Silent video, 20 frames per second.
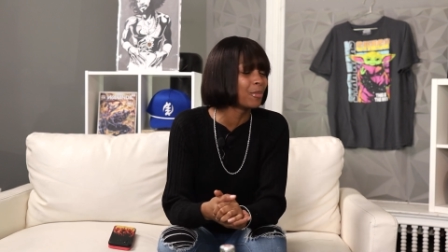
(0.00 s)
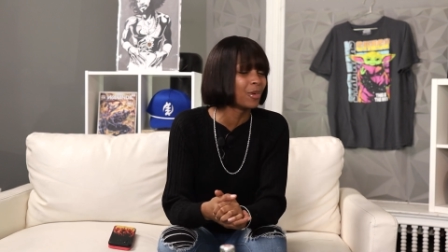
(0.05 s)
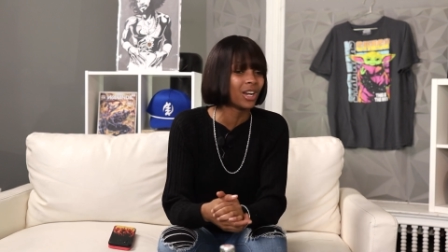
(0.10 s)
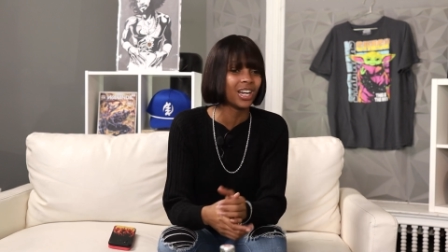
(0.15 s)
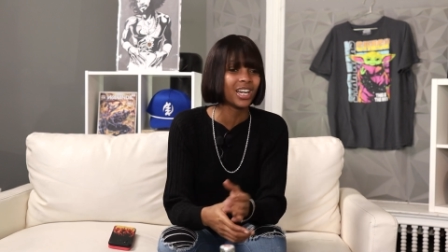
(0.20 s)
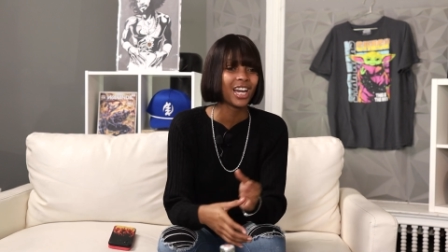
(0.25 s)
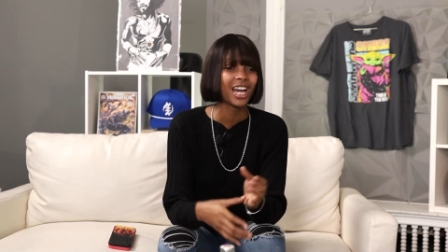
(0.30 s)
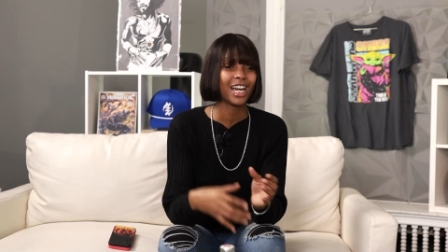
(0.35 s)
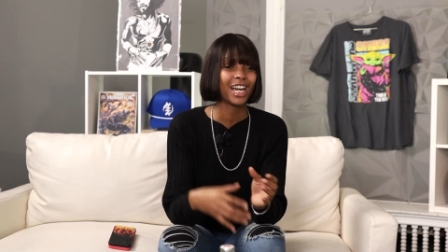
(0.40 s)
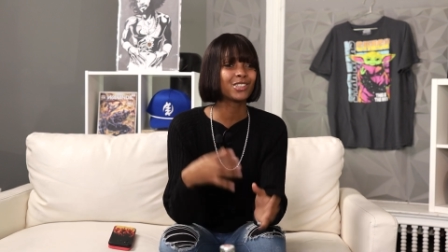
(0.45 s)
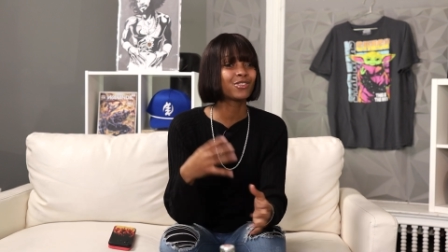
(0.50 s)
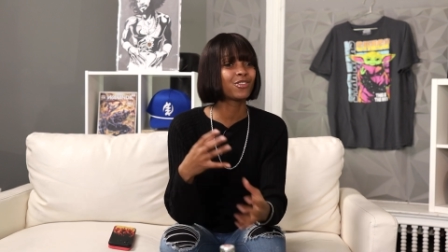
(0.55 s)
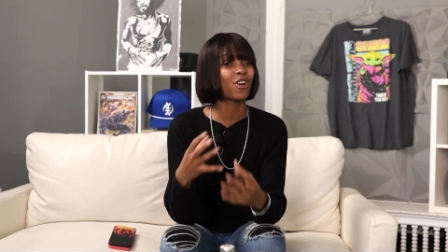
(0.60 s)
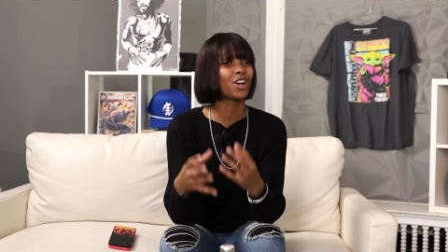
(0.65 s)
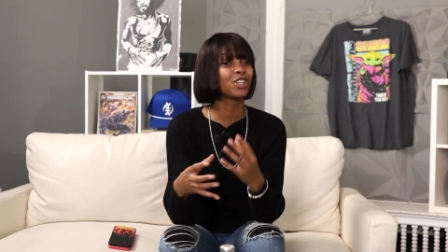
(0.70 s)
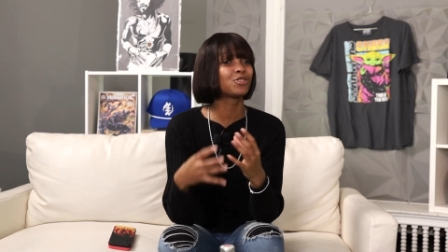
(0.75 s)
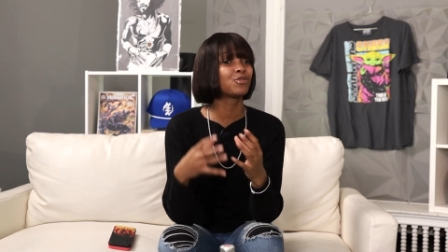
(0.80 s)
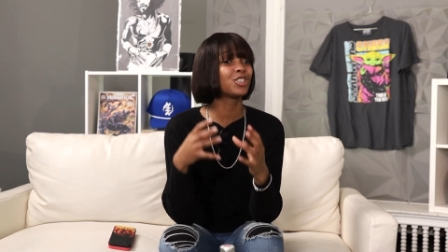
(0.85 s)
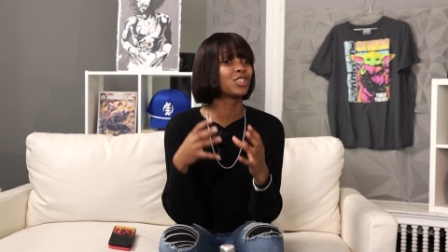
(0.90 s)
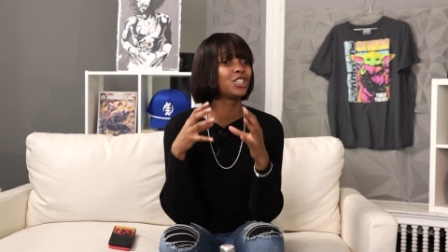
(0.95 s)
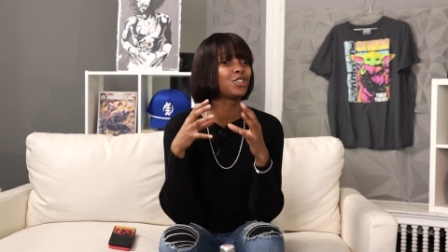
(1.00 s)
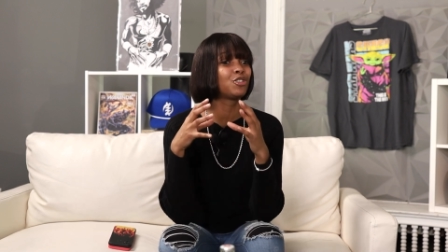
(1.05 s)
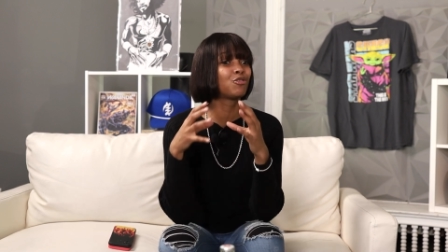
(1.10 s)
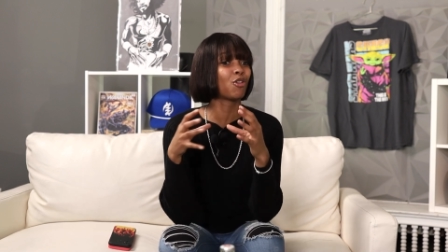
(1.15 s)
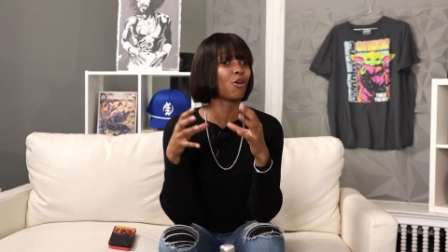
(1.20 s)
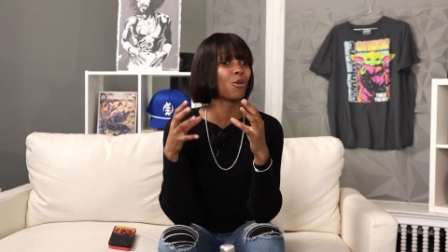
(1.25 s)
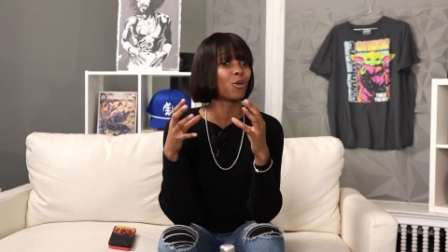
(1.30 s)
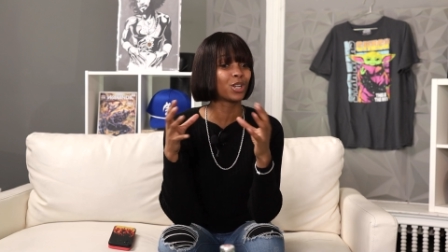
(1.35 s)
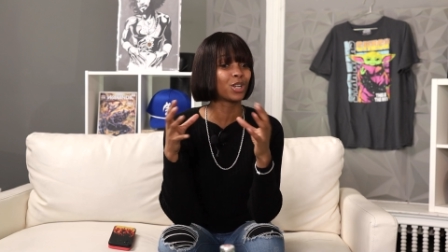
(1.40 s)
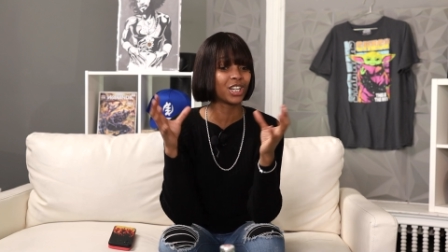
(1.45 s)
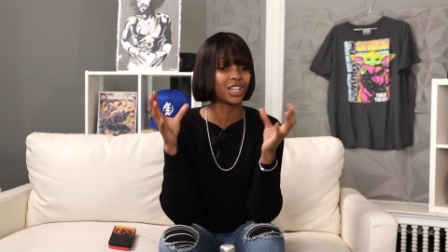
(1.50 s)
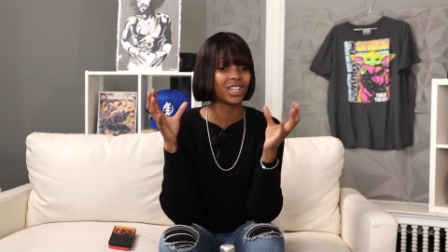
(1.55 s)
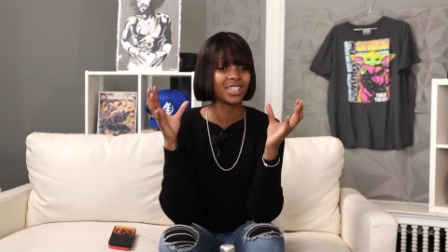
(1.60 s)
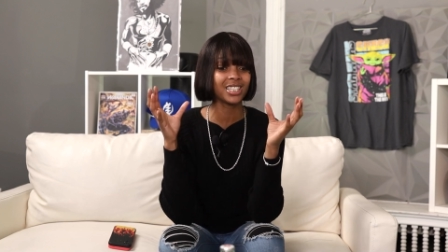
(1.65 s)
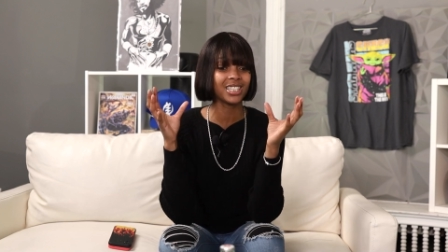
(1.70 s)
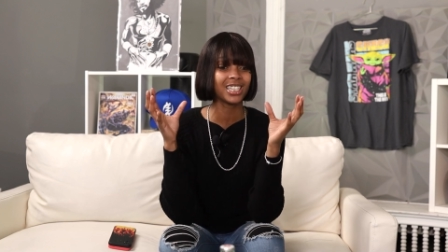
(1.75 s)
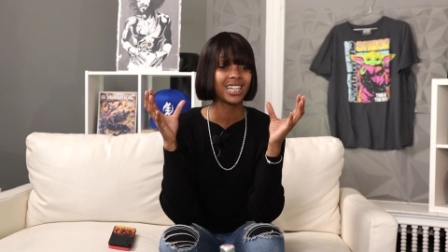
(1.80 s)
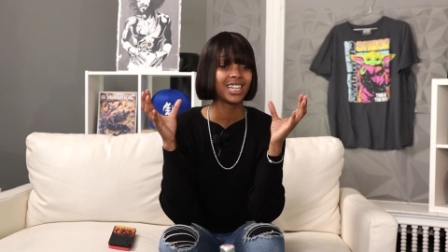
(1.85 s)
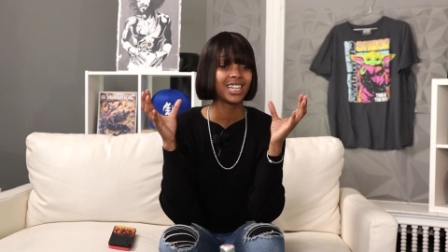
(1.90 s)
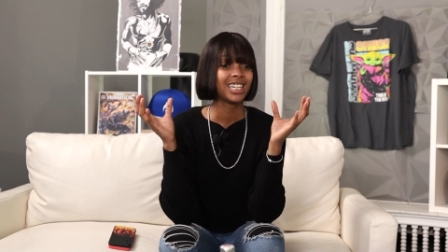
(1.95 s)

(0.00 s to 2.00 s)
But as far as really growing a